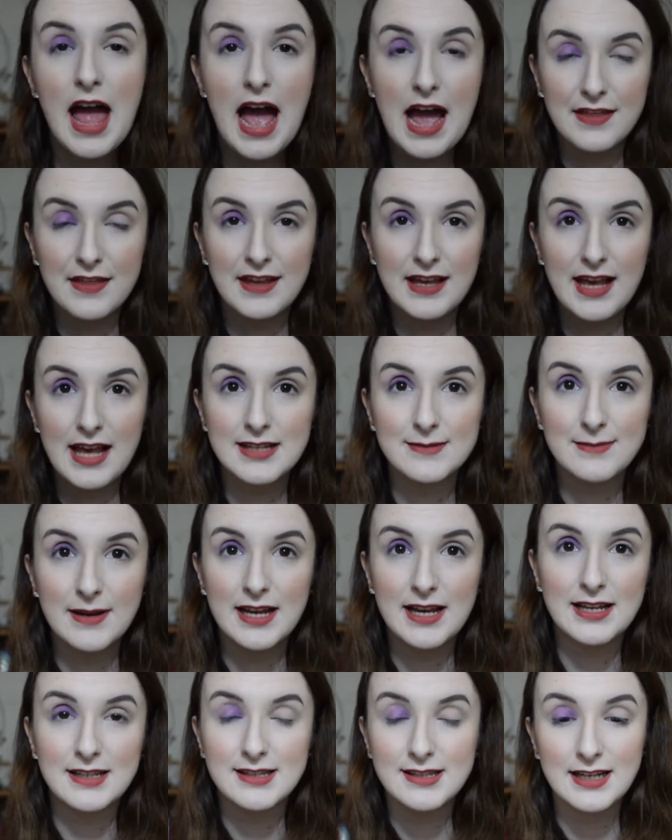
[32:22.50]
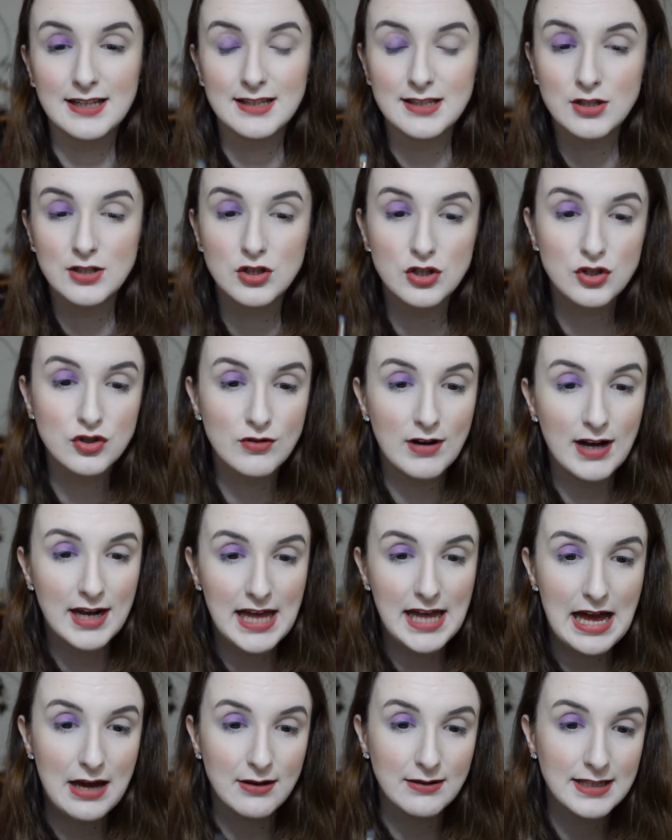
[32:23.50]
I think as my eye is starting to dry
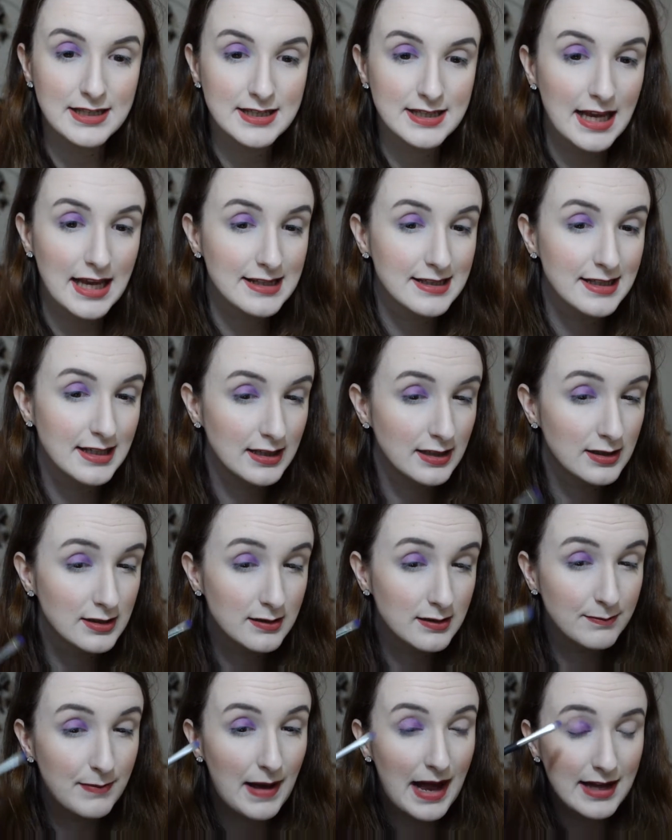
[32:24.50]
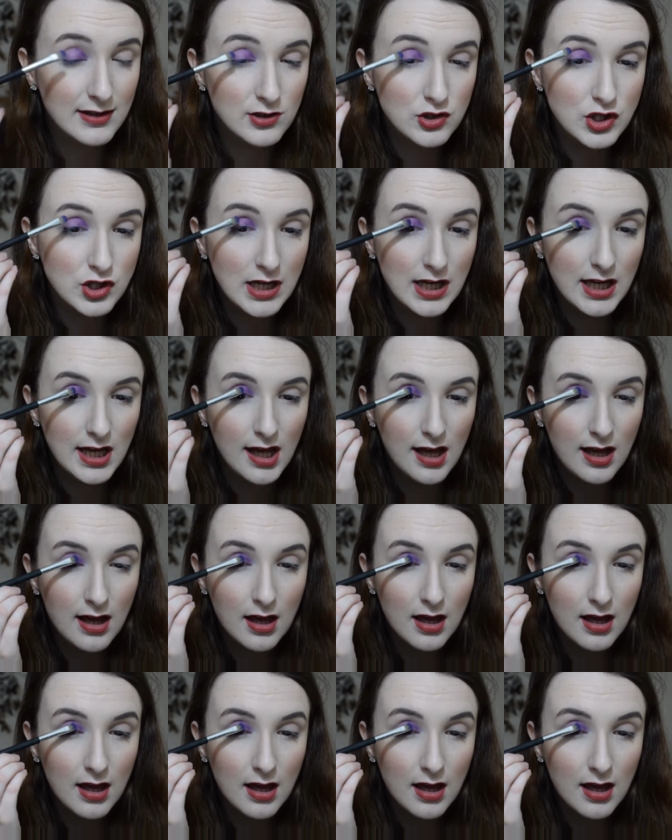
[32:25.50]
out, it's getting a little patchy.